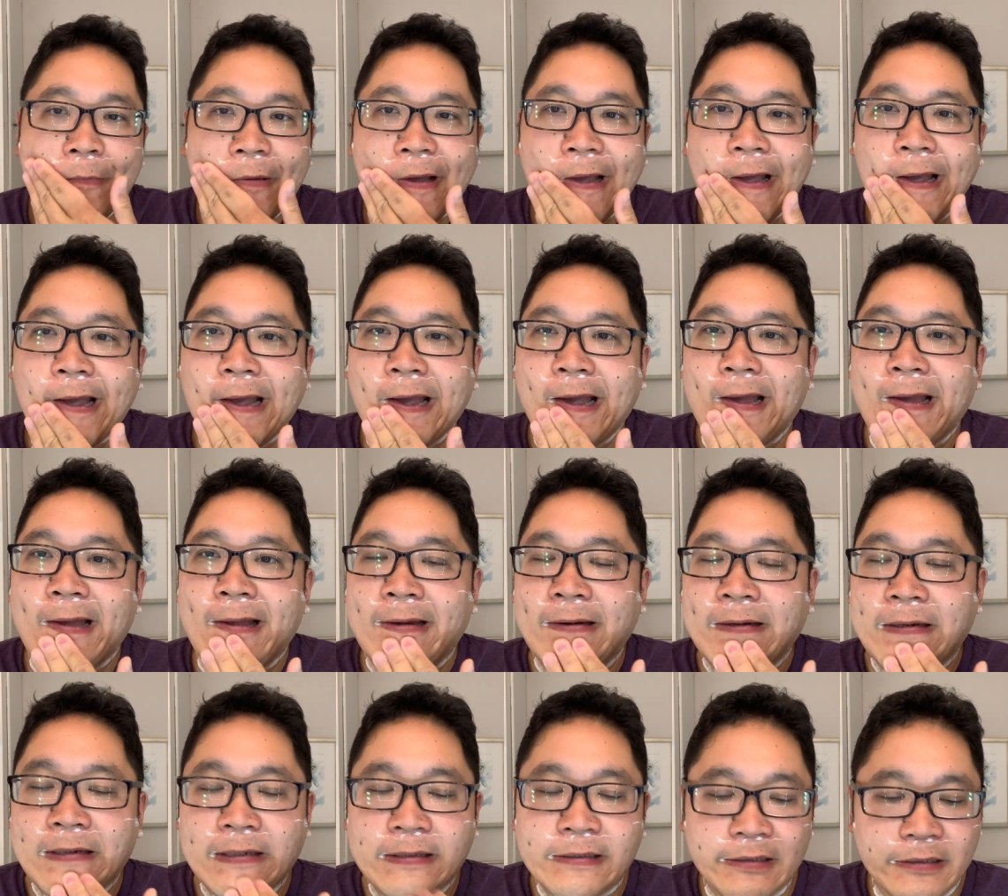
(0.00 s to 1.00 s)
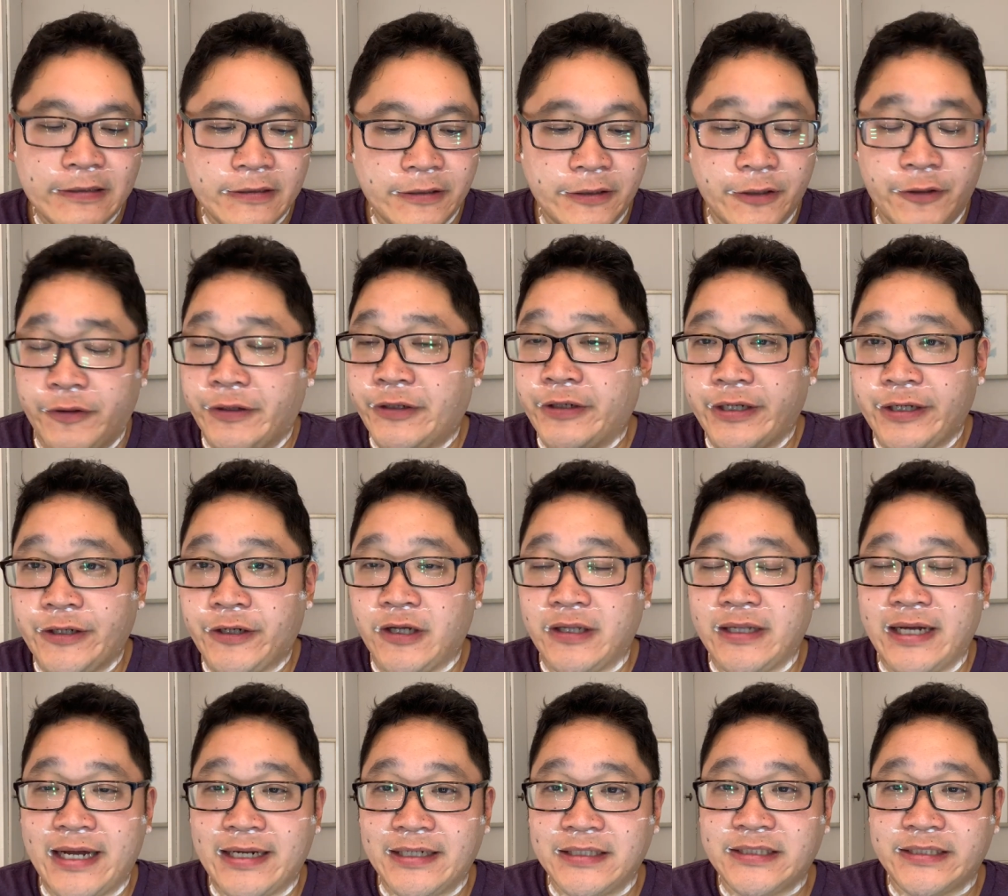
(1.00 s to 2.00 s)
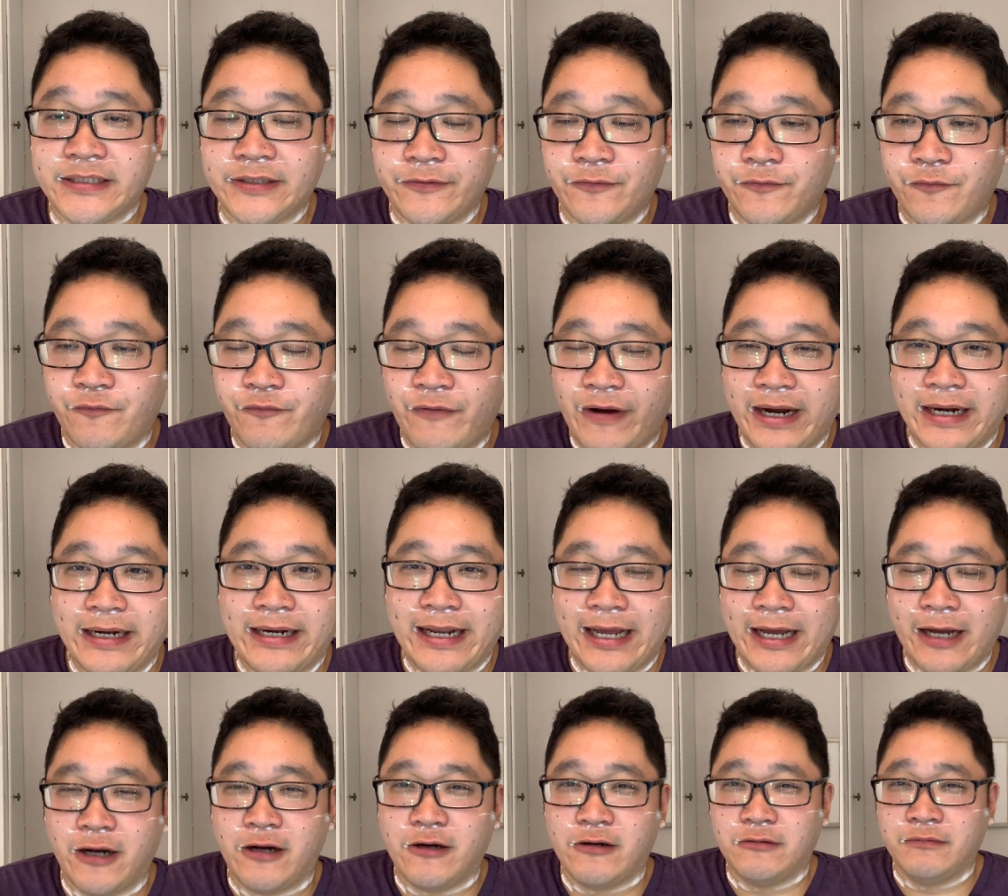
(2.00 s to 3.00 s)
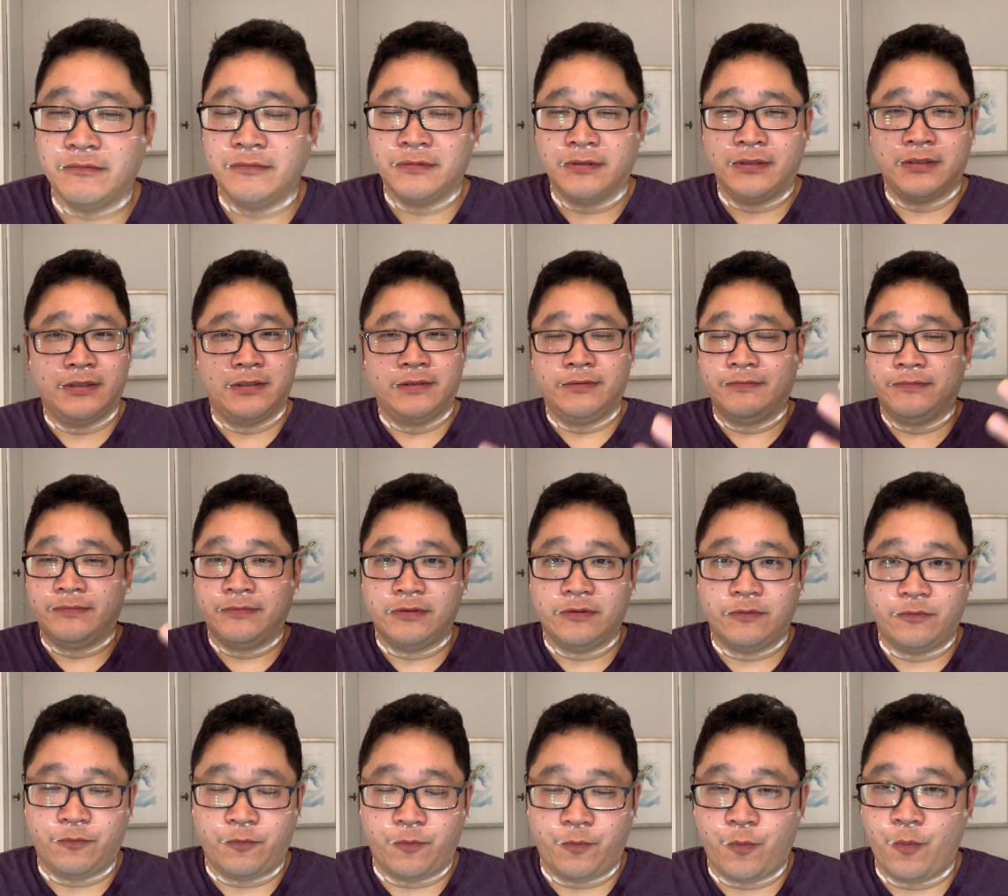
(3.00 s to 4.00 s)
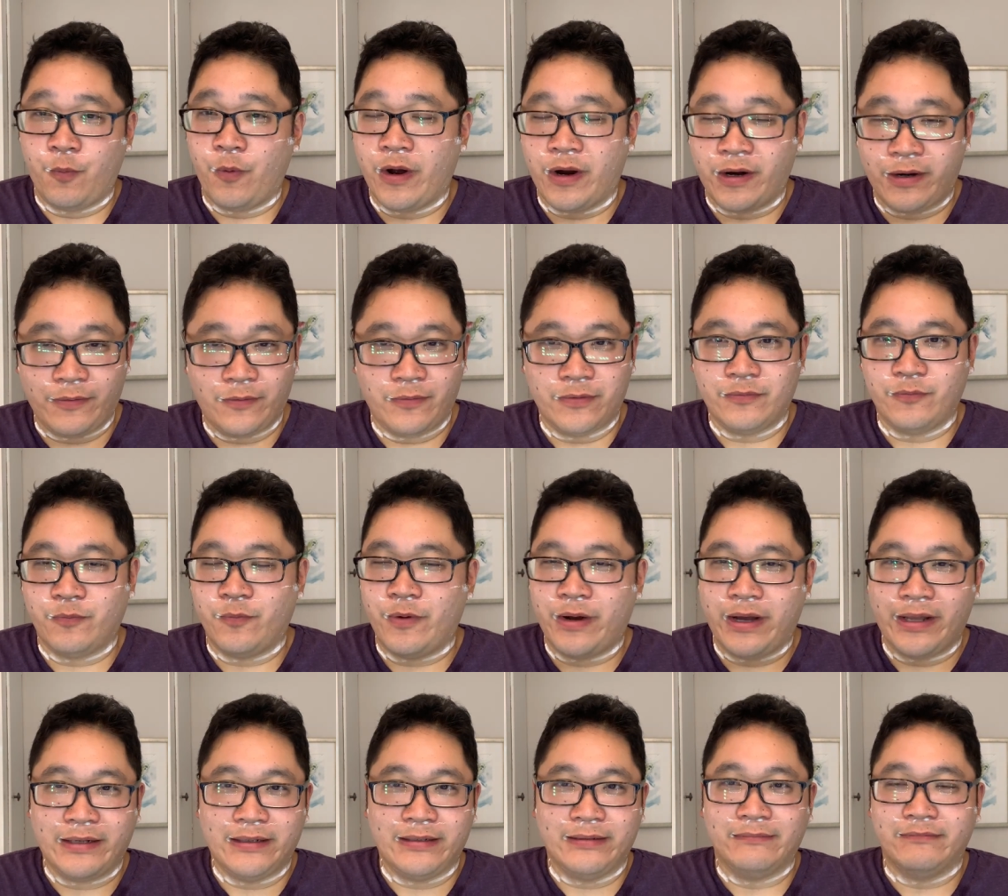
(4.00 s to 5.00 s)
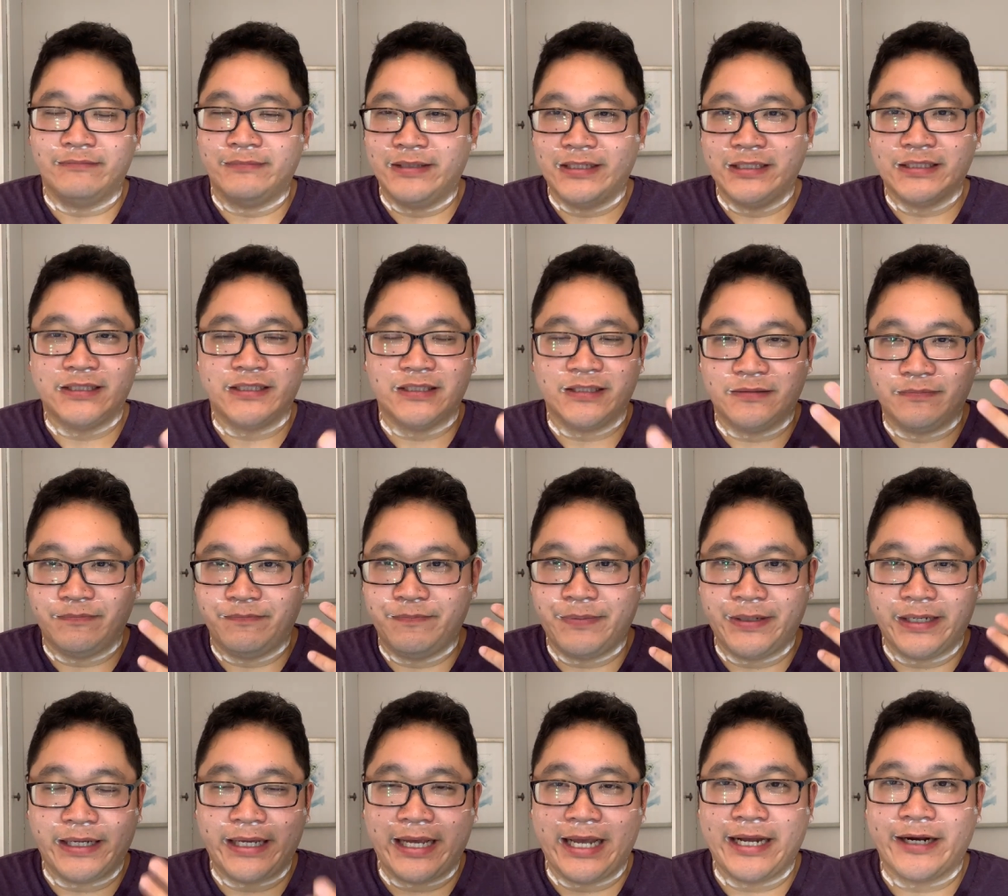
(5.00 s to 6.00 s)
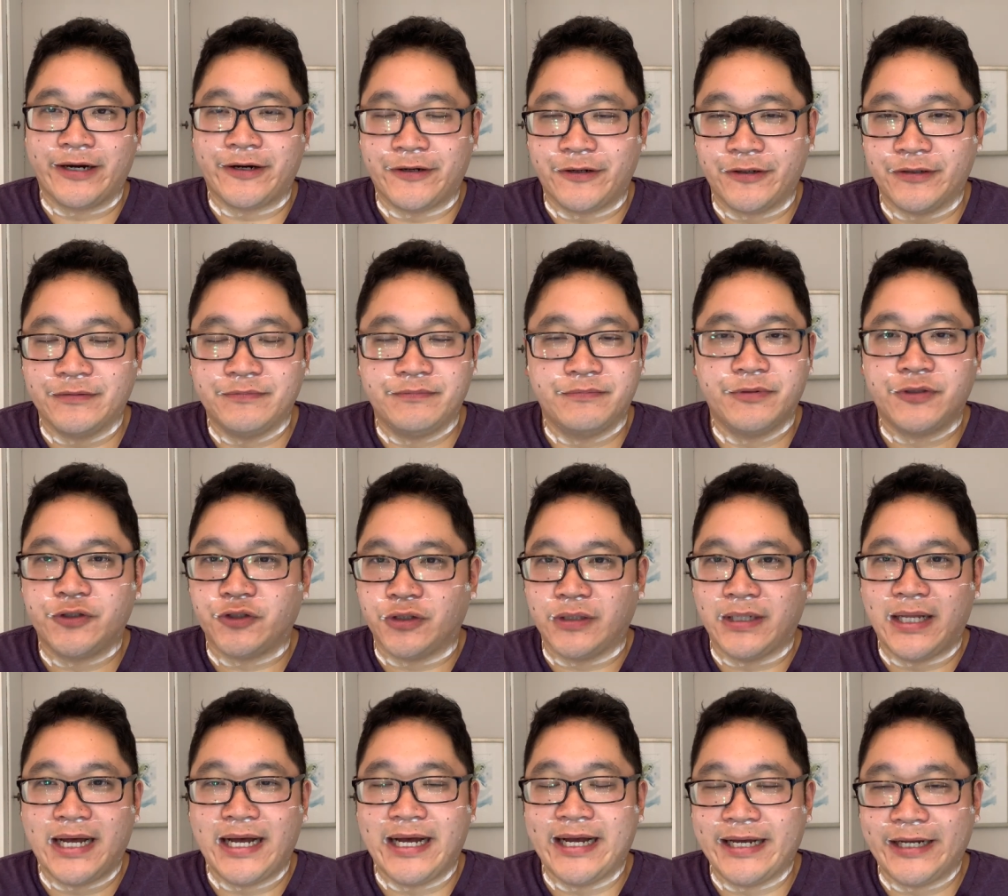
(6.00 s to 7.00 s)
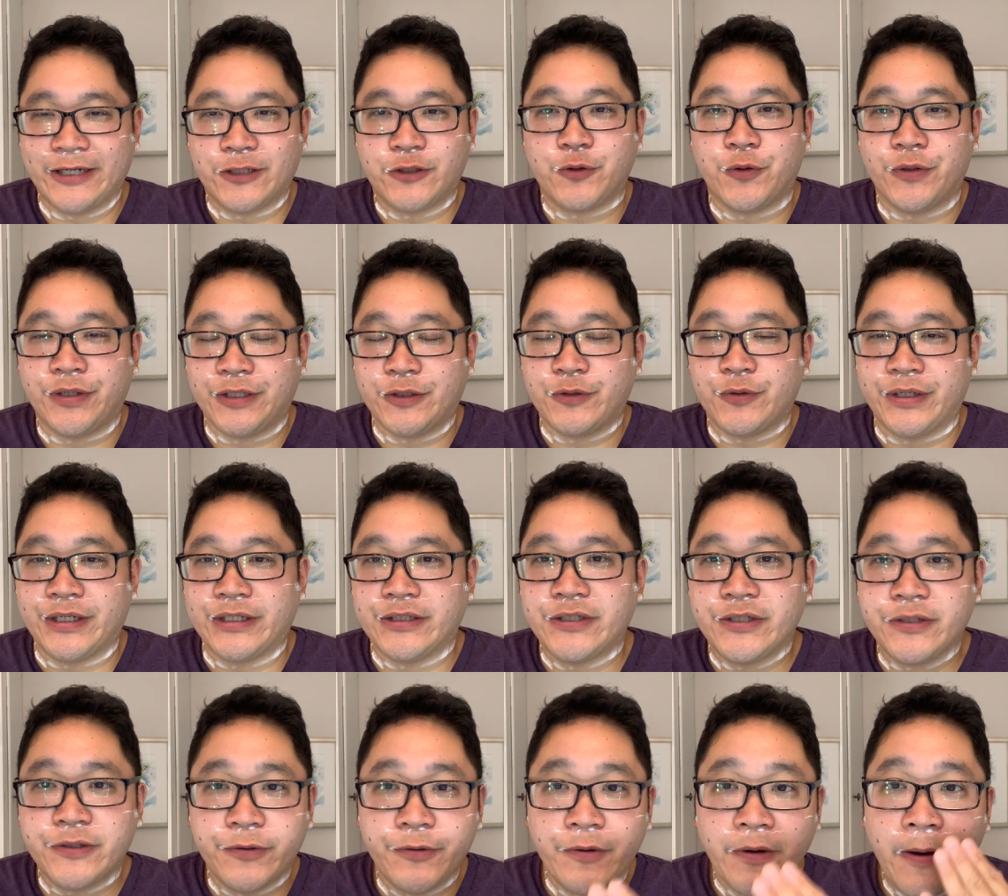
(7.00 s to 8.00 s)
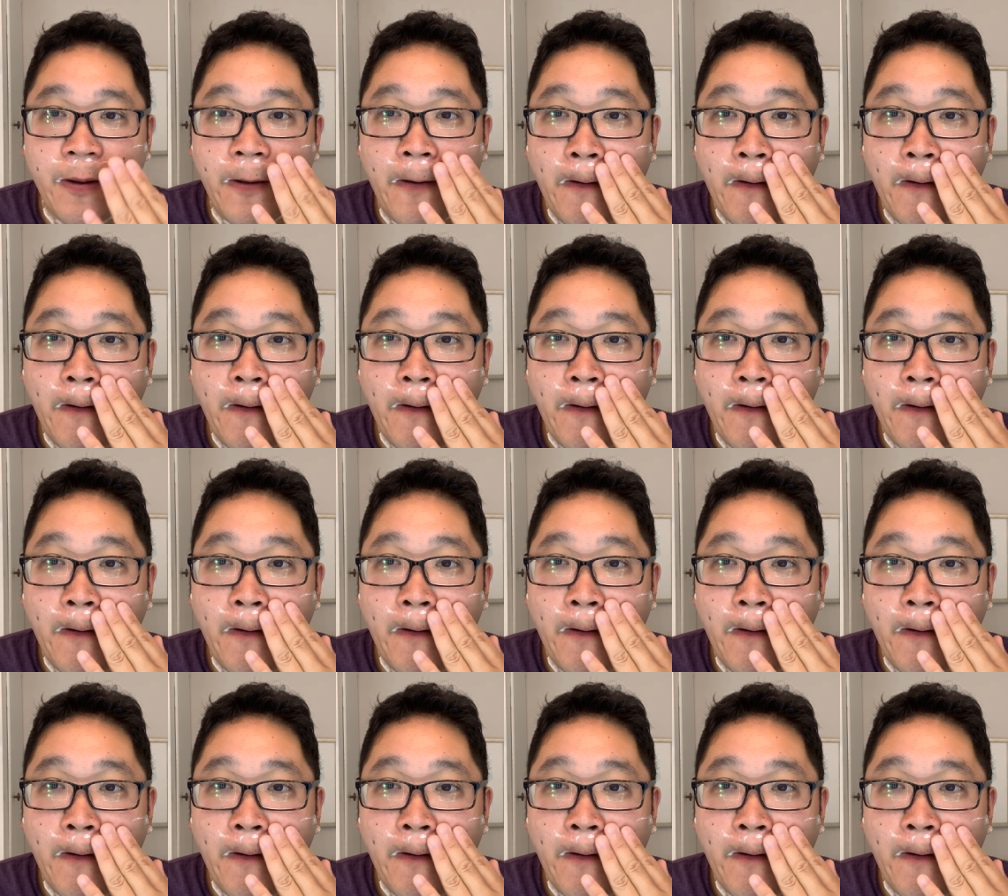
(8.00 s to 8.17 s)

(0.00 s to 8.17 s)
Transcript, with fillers: And you know, in, in all honesty, right now, where, when this is being aired July 2022,